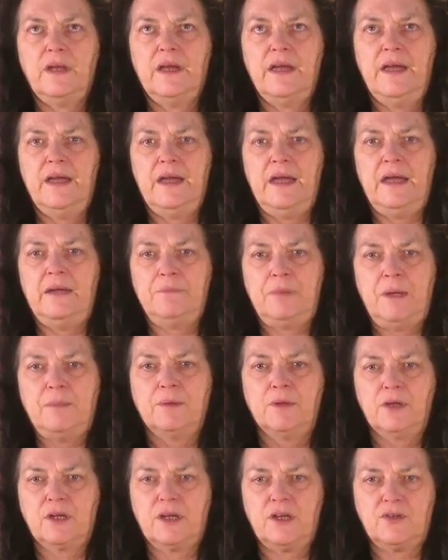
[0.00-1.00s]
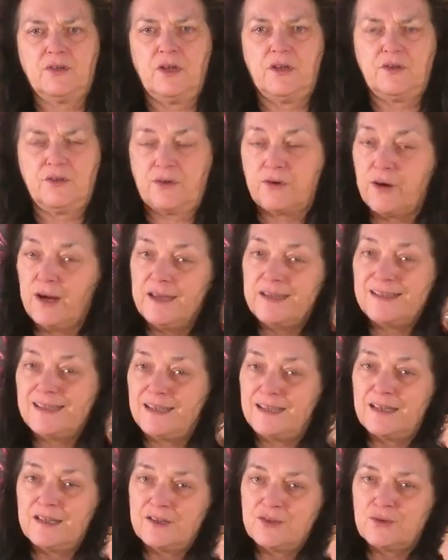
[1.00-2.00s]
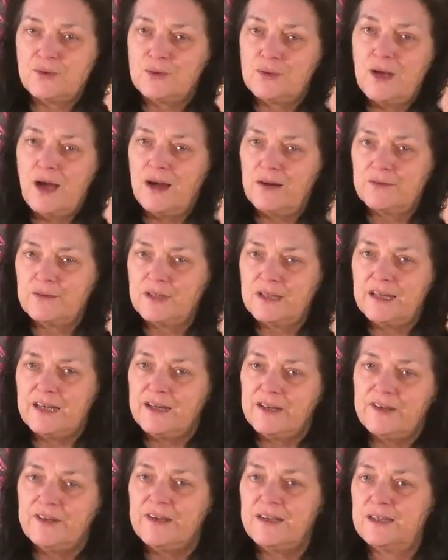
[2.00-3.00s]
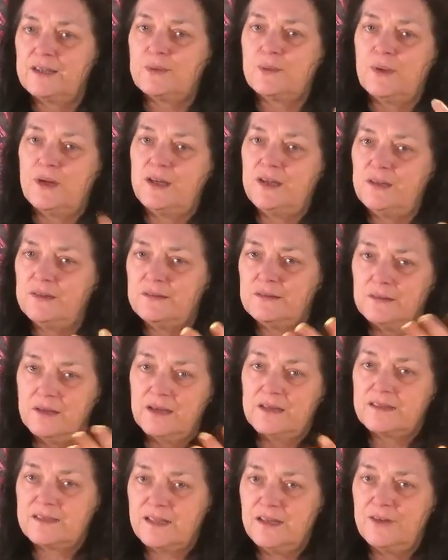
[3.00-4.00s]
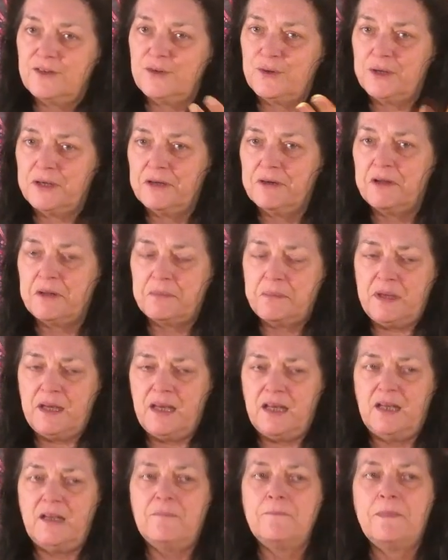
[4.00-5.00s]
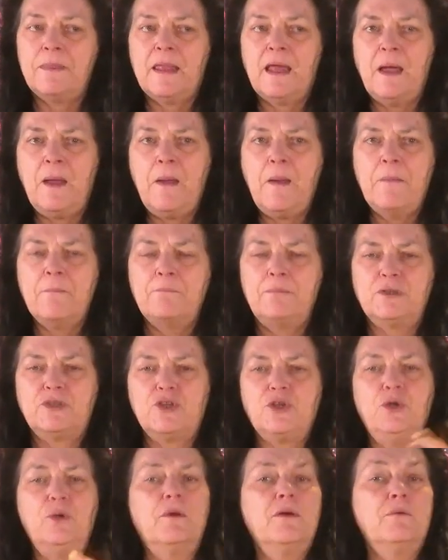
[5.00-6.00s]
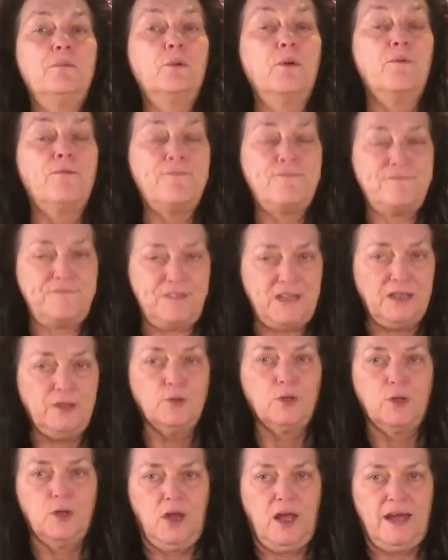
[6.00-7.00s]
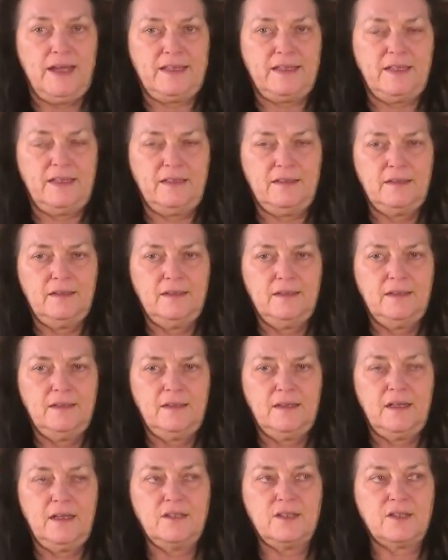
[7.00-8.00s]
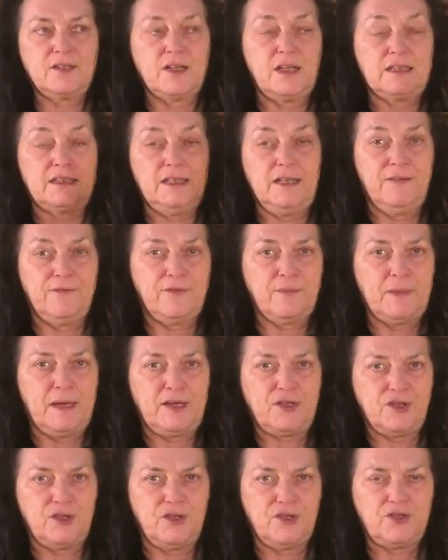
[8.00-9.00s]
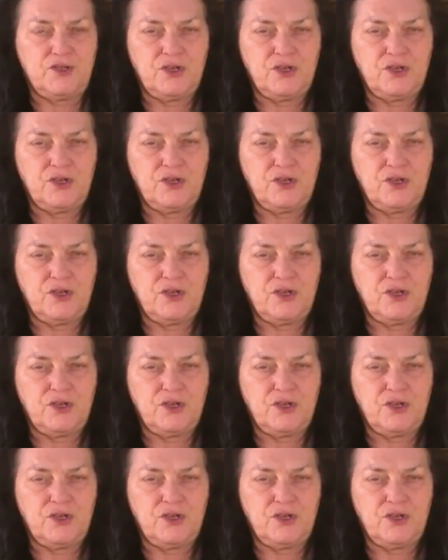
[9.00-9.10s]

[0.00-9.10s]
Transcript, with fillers: and, and people look at you like you're crazy because you're not really hearing it the way, like I said, you're hearing me, but to you it will feel like it because it's like the information is